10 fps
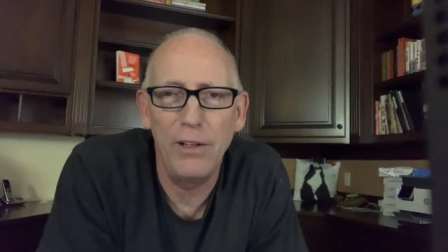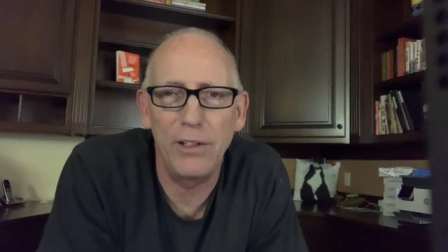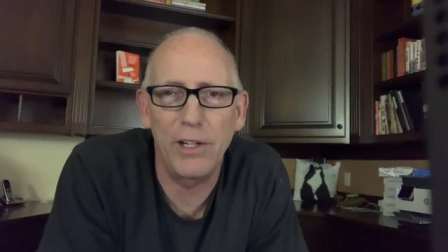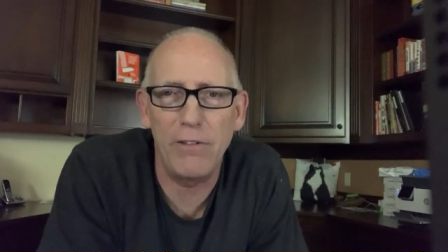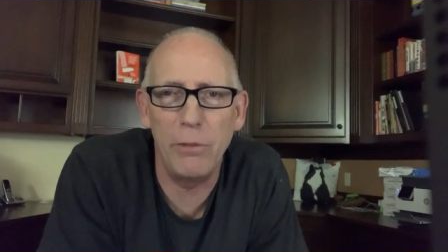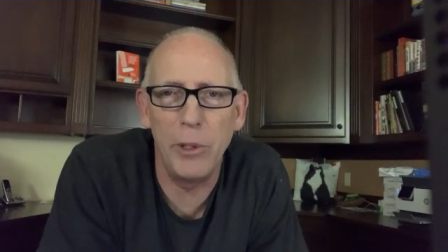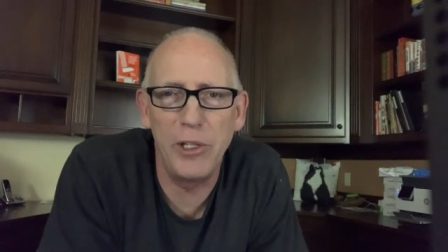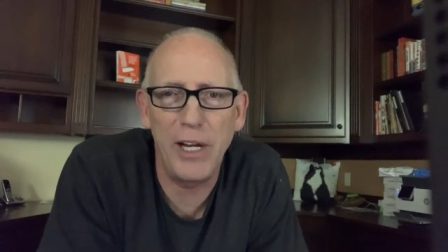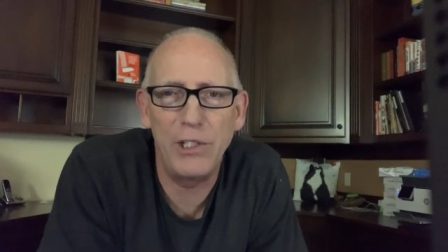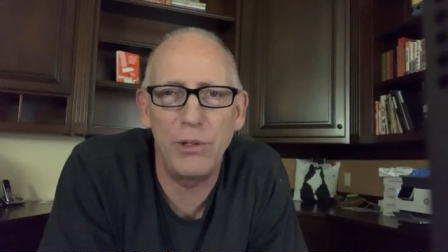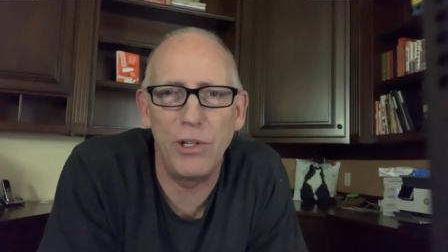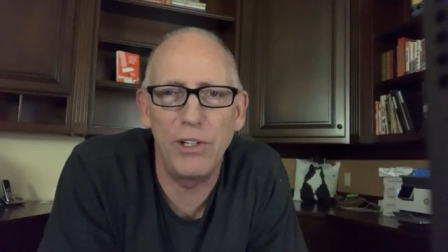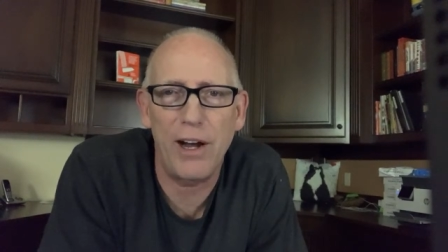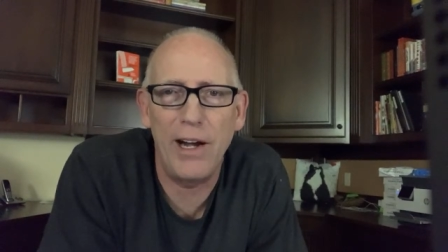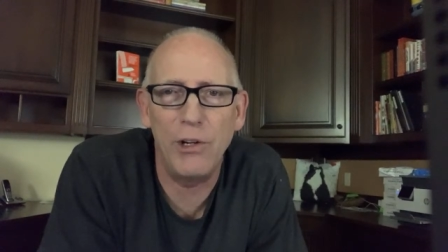The government takes your
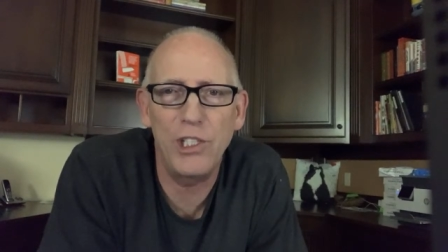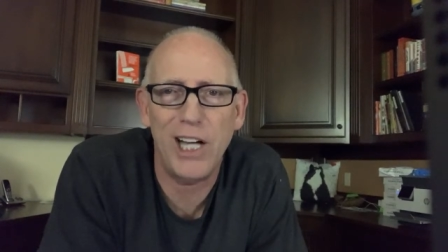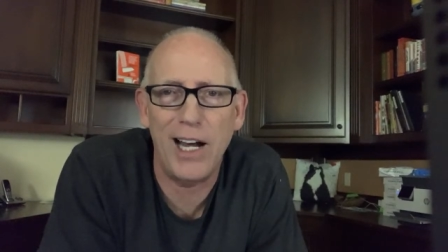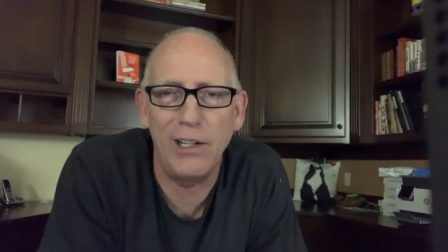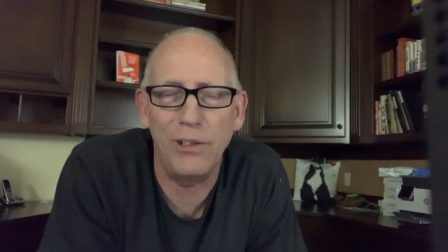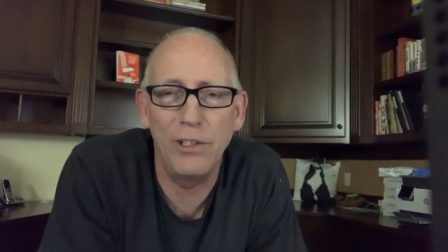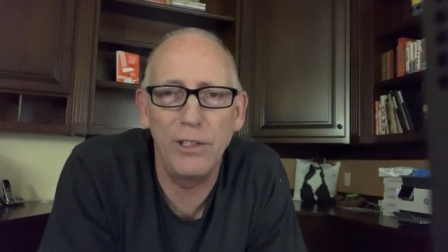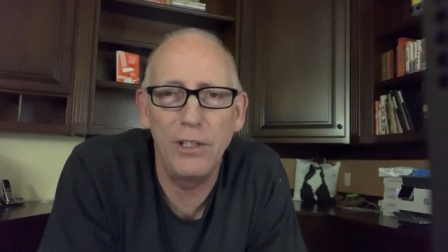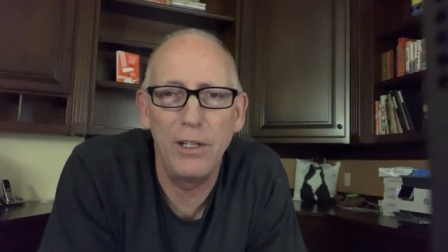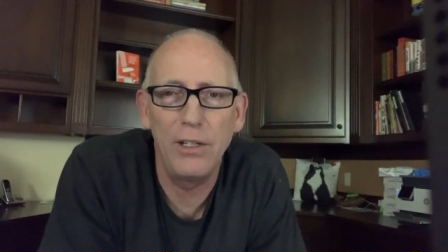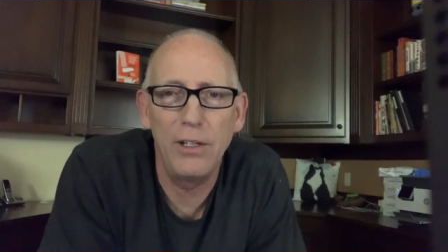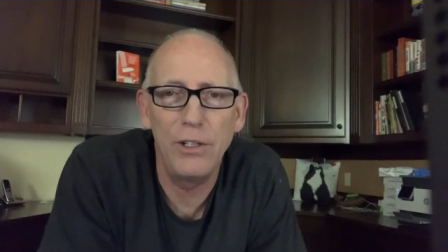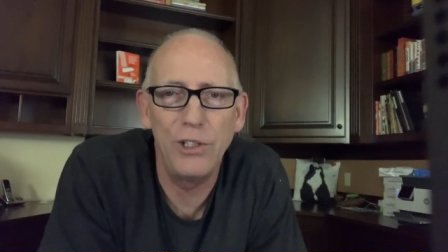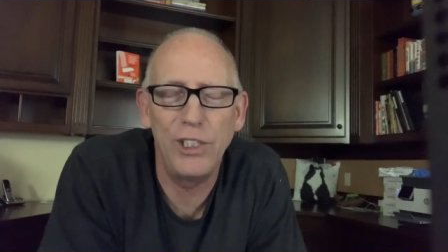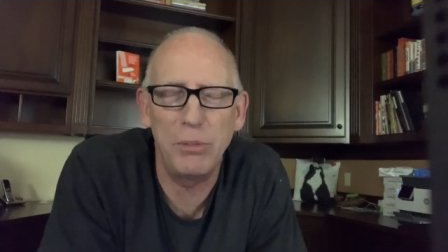entire child,
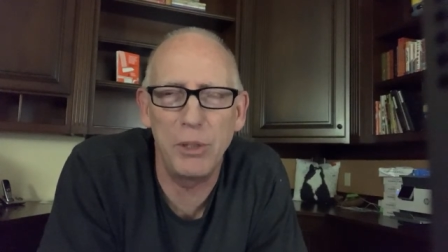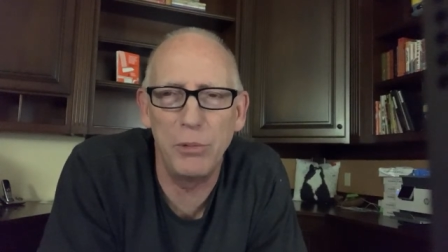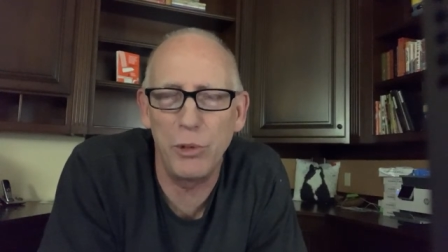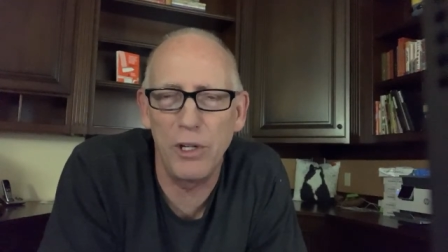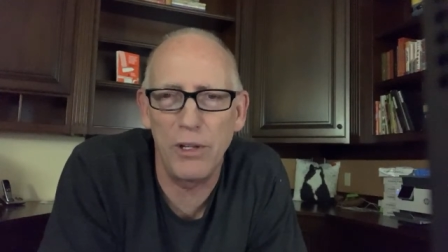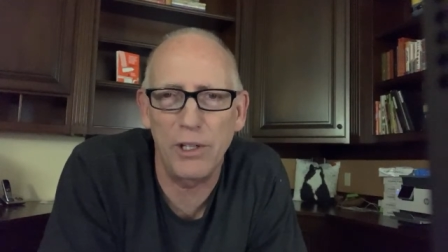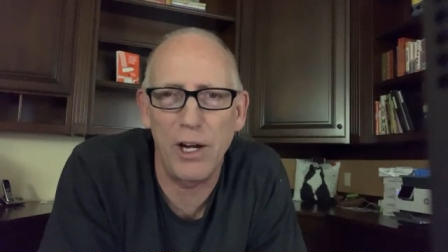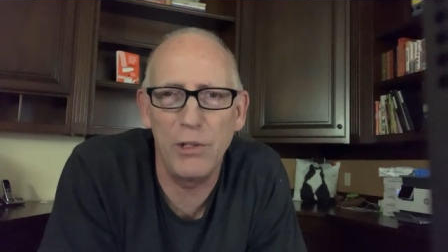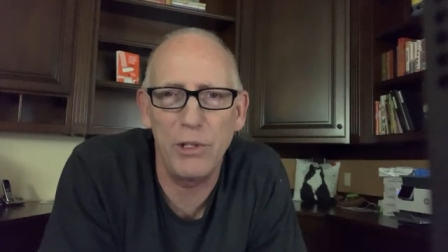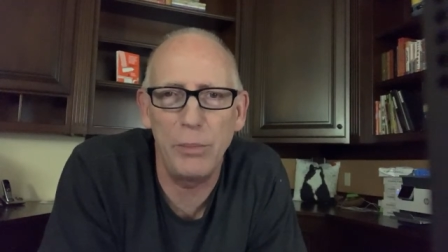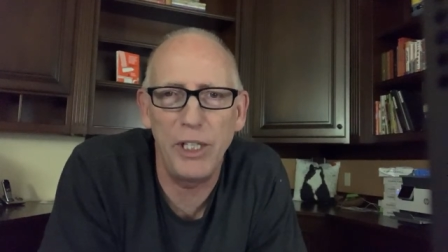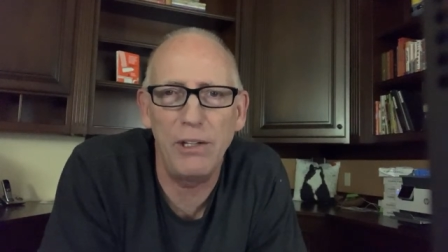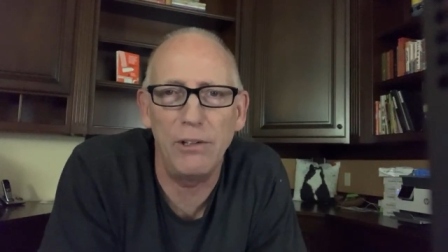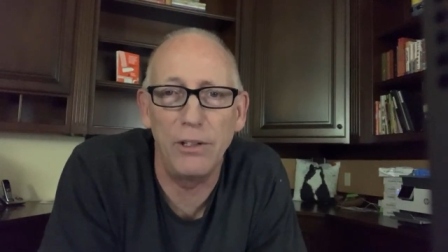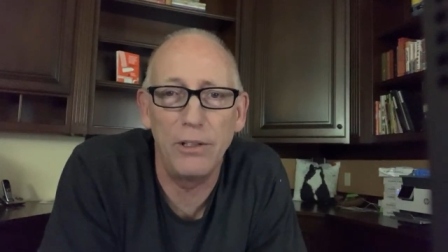ships them to another country to be
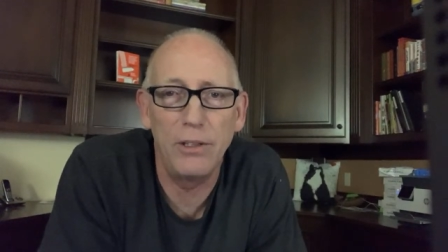killed.